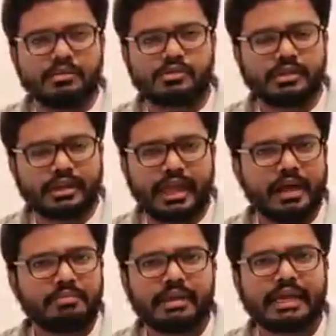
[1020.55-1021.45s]
so there
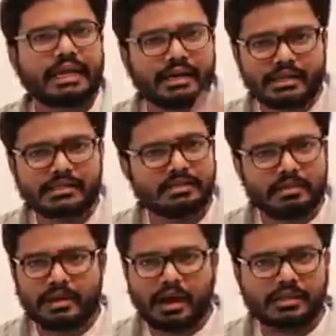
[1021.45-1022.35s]
can be increase
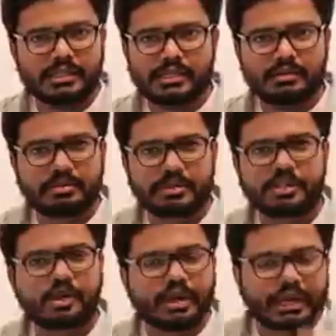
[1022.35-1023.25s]
in mean arterial
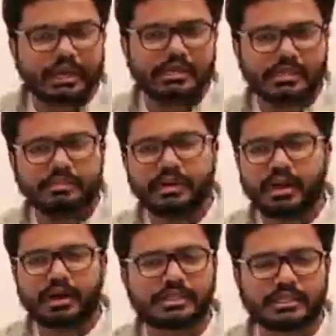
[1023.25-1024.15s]
pressure or decrease in
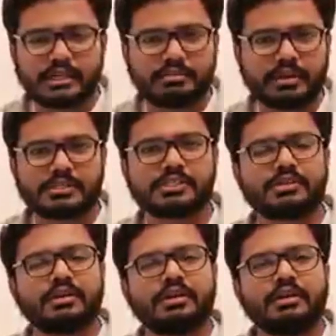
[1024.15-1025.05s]
arterial
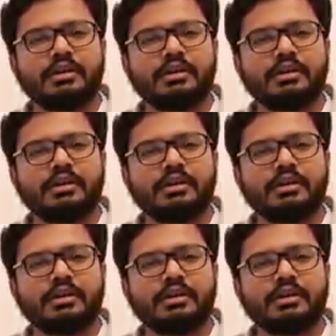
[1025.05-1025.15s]
pressure.